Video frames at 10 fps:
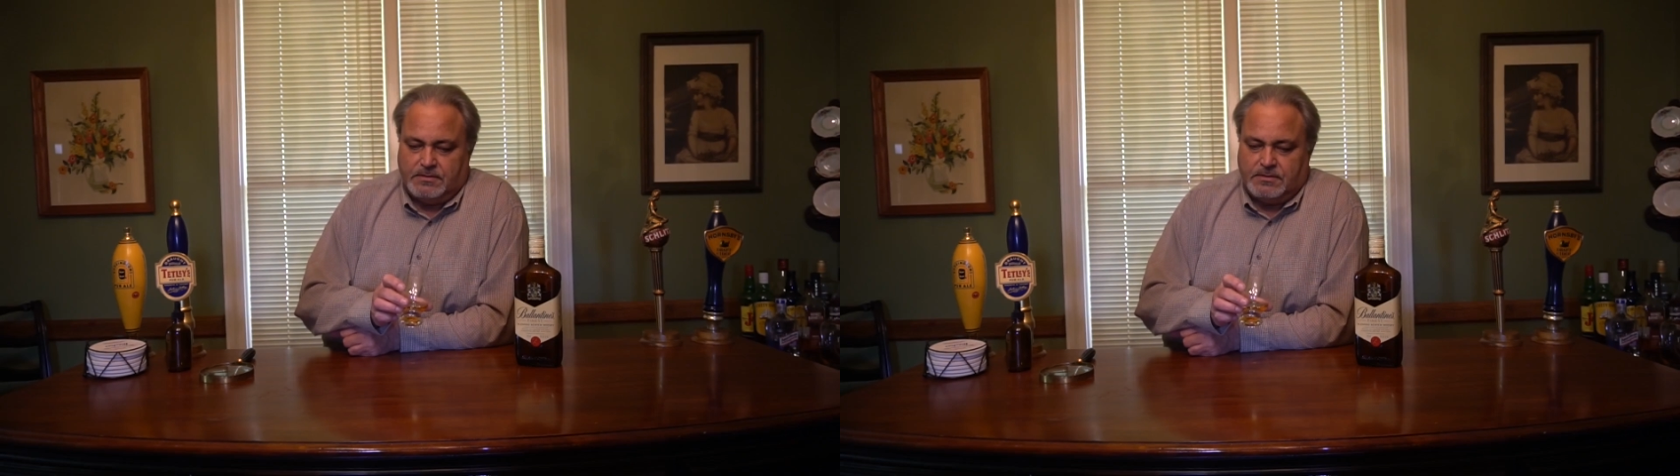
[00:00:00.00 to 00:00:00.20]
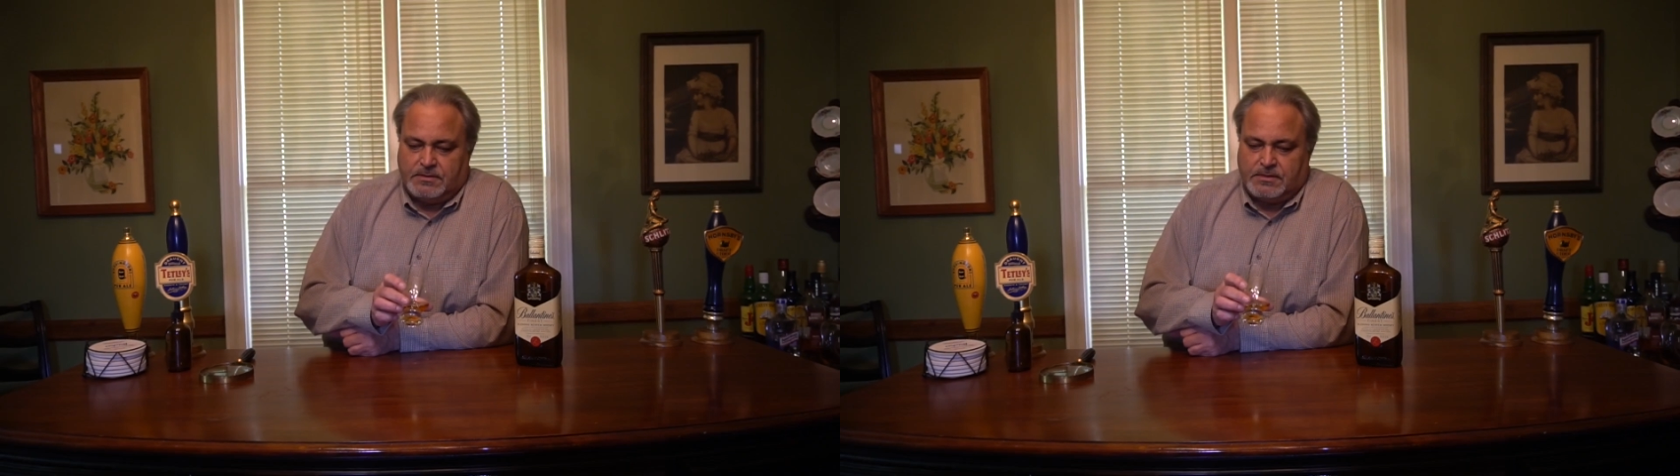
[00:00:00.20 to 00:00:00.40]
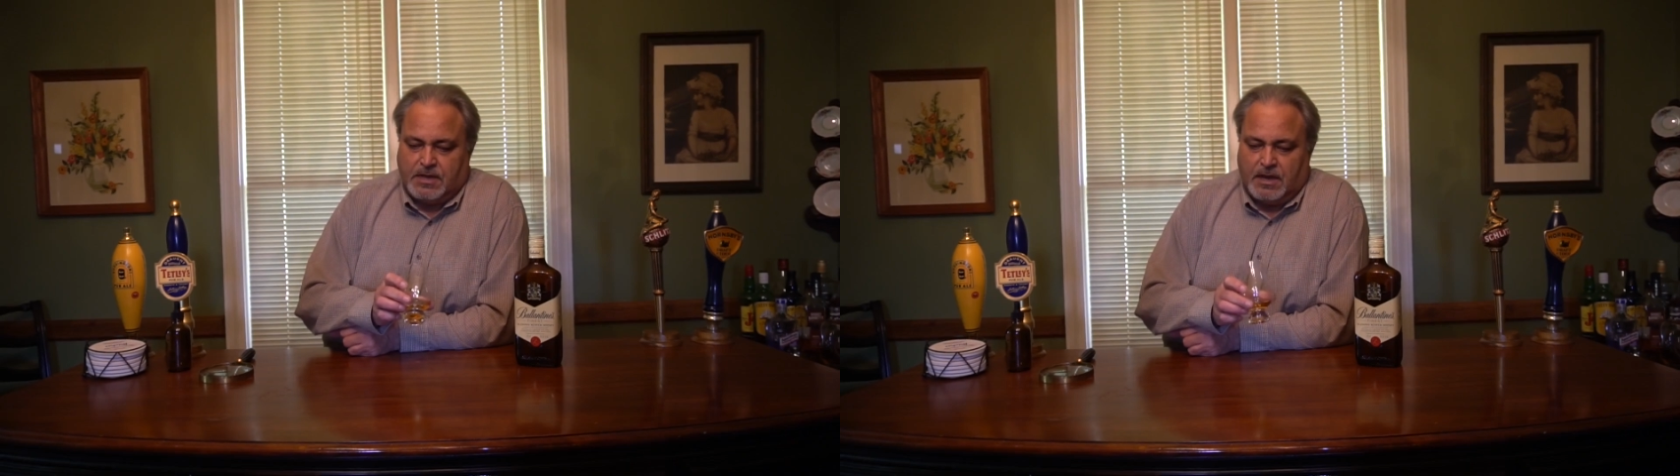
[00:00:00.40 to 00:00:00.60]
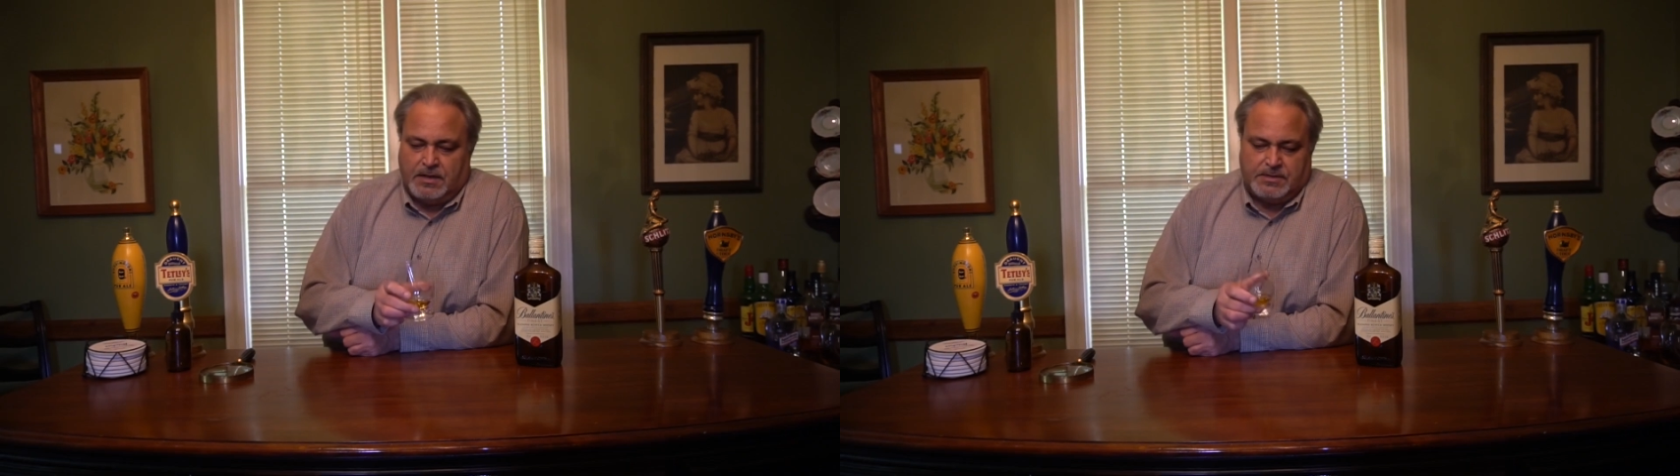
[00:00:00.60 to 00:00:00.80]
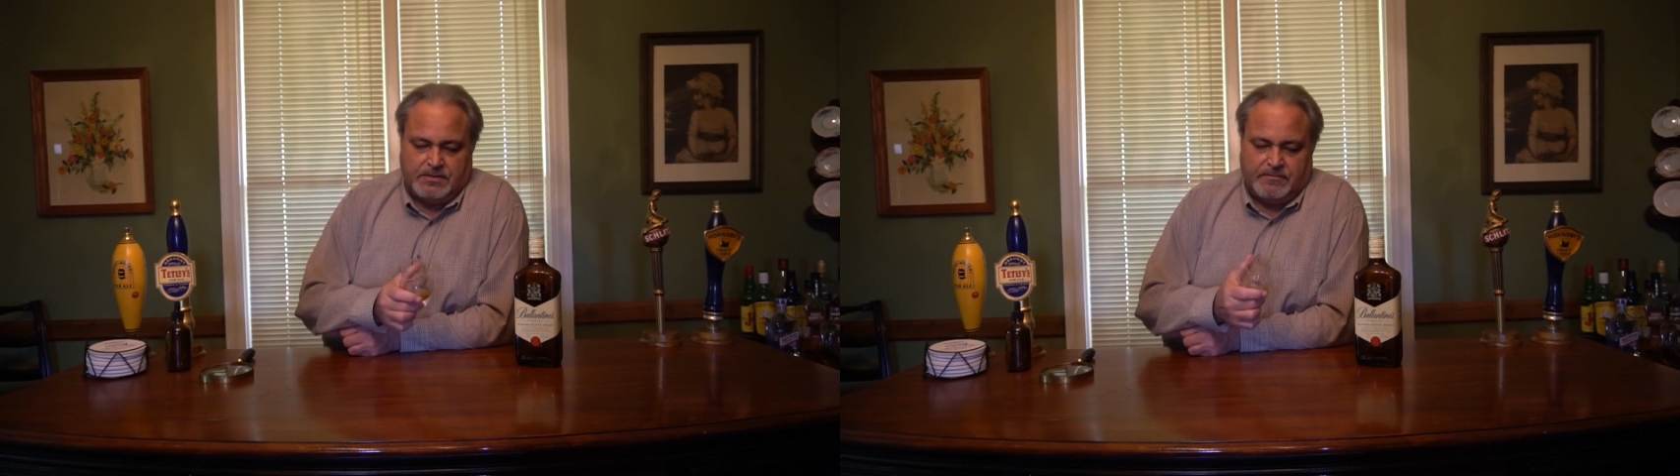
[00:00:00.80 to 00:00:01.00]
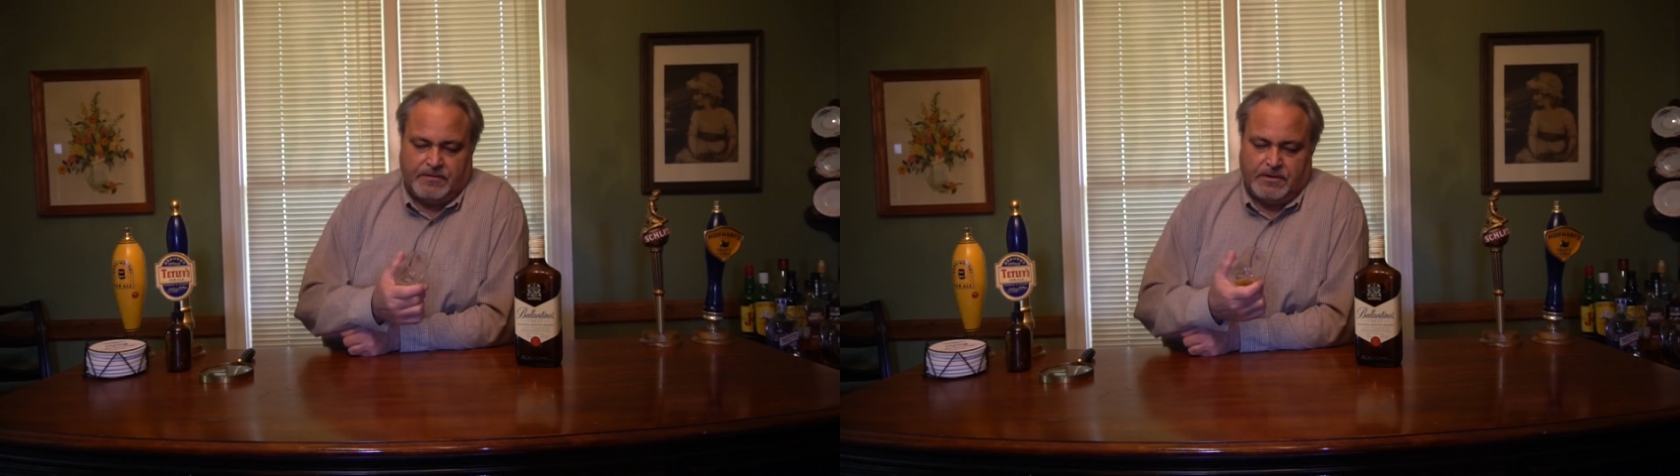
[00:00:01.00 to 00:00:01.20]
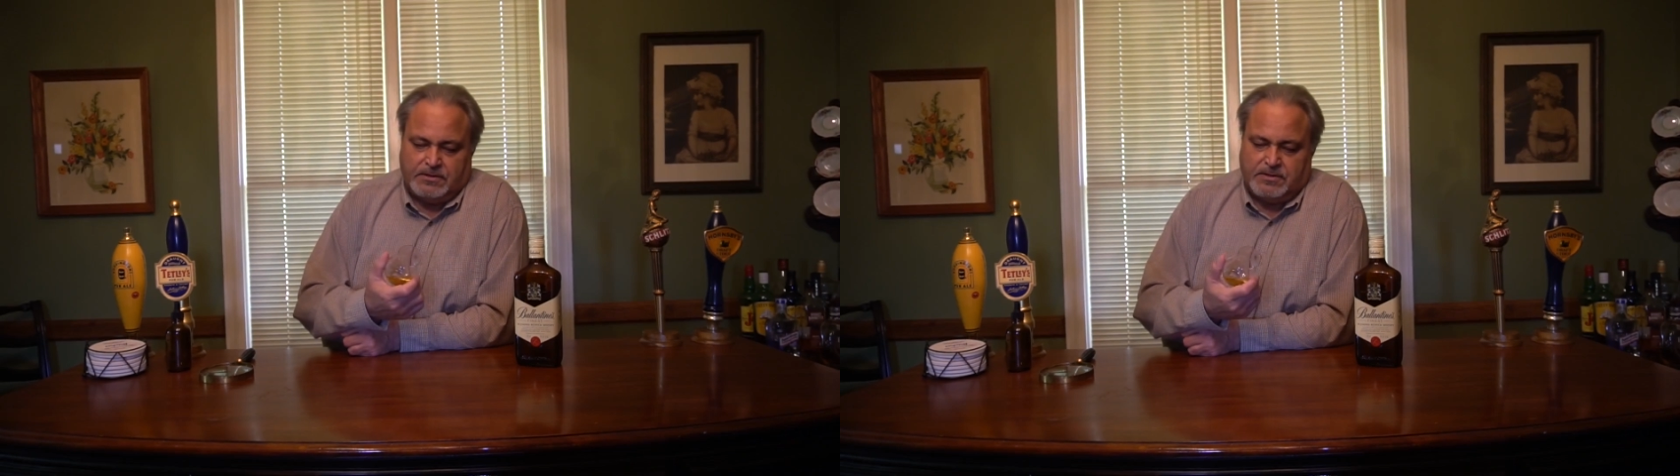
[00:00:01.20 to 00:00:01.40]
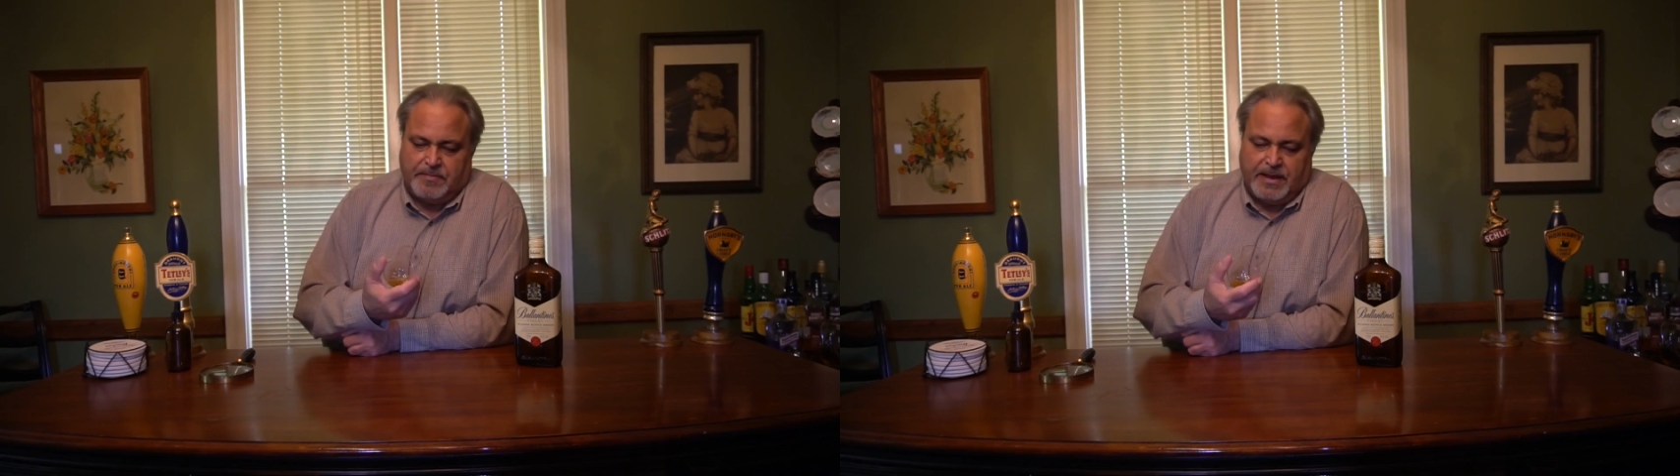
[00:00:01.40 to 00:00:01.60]
scotch that far
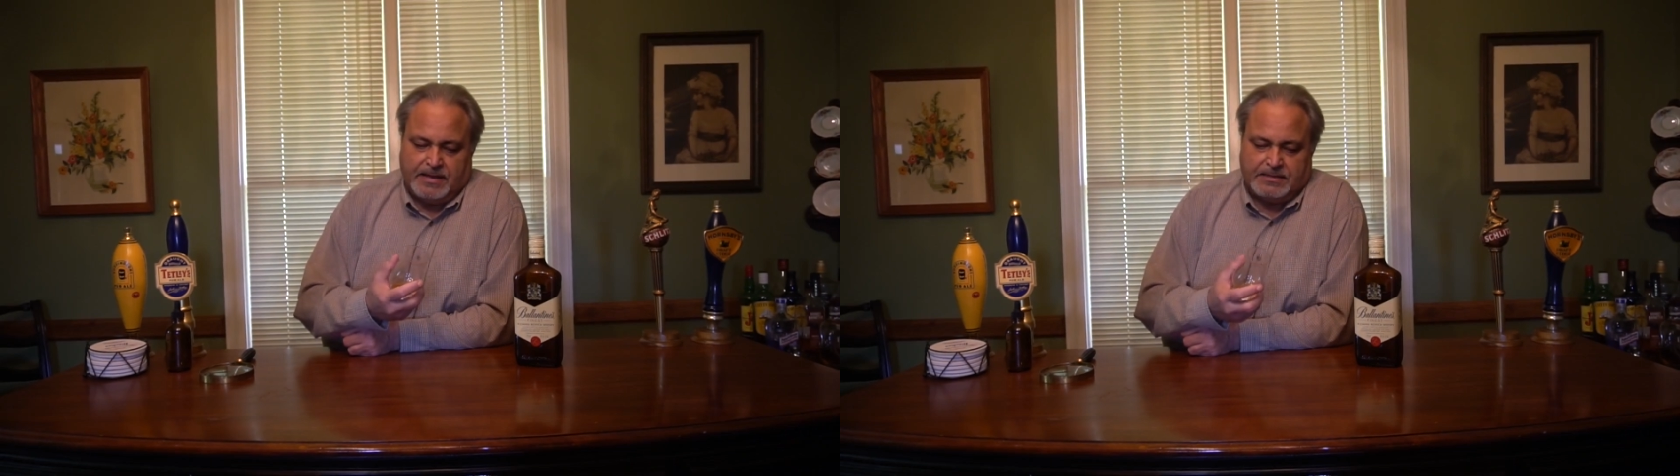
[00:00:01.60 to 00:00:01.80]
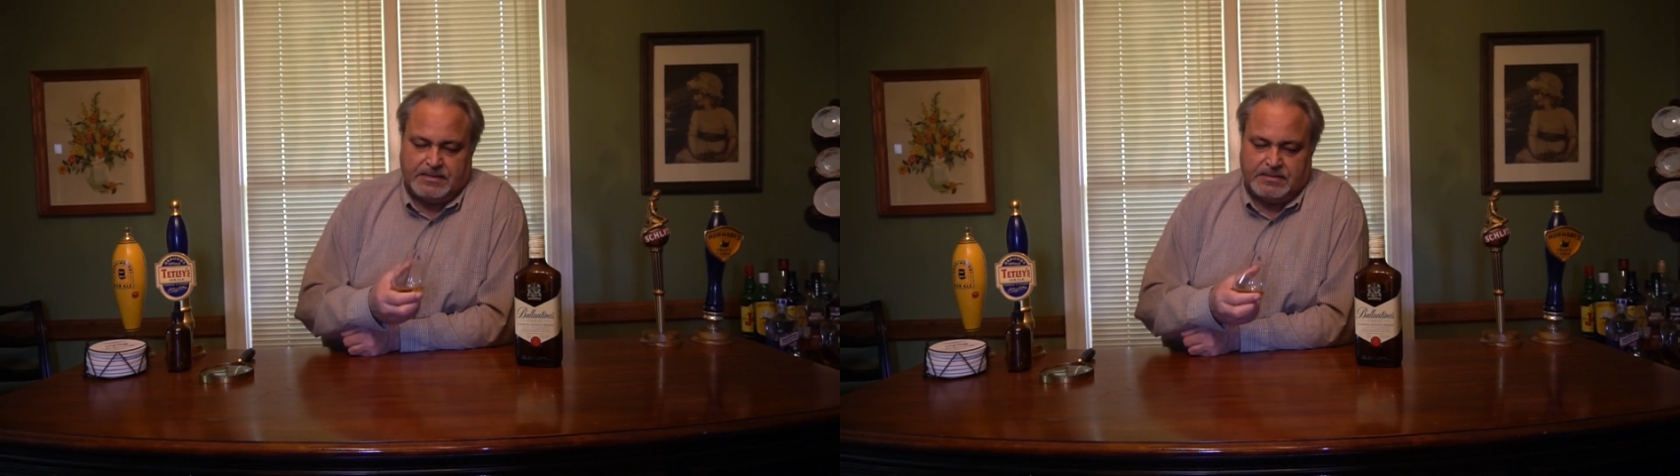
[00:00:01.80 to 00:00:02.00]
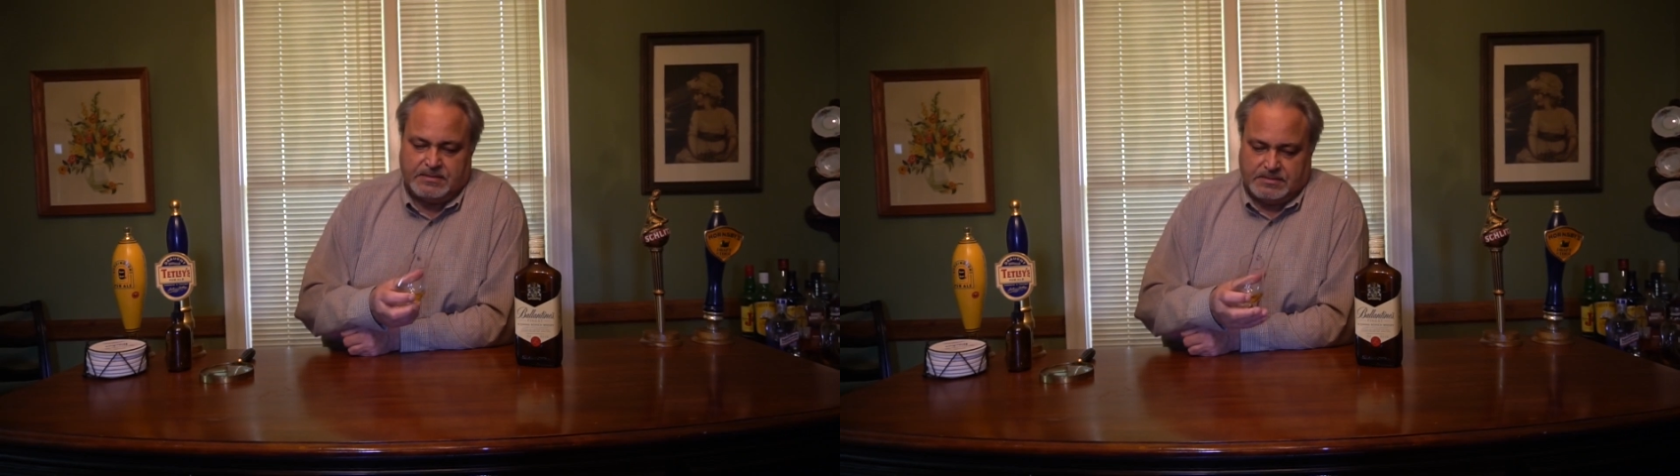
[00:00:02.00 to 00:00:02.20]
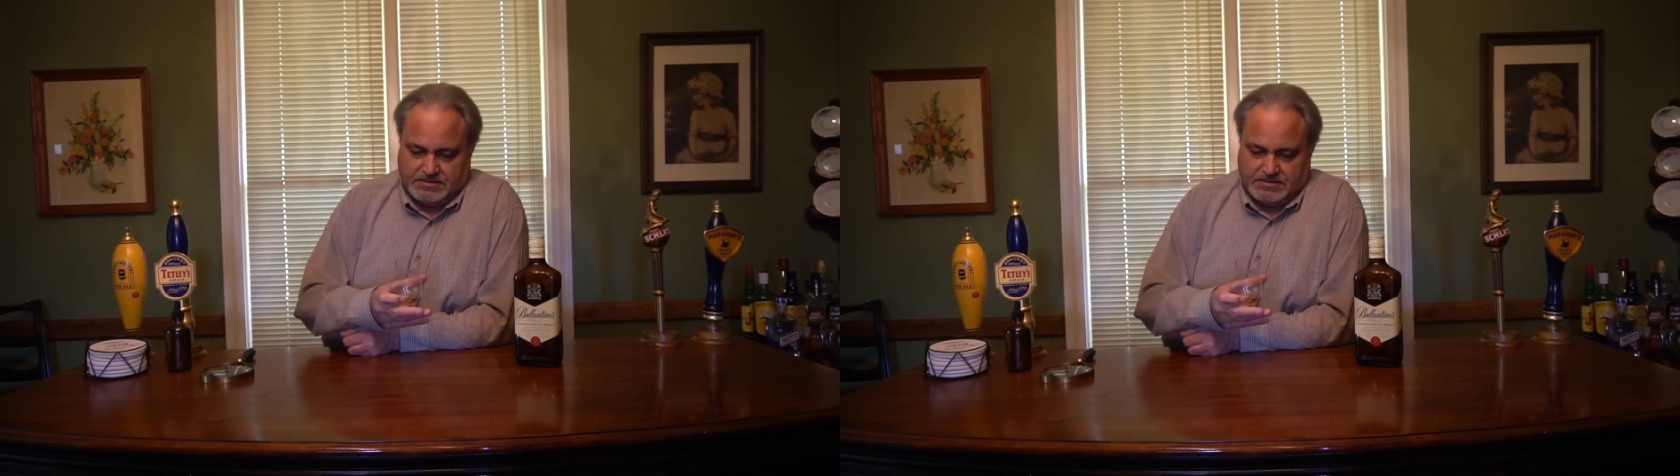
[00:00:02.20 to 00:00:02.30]
surpasses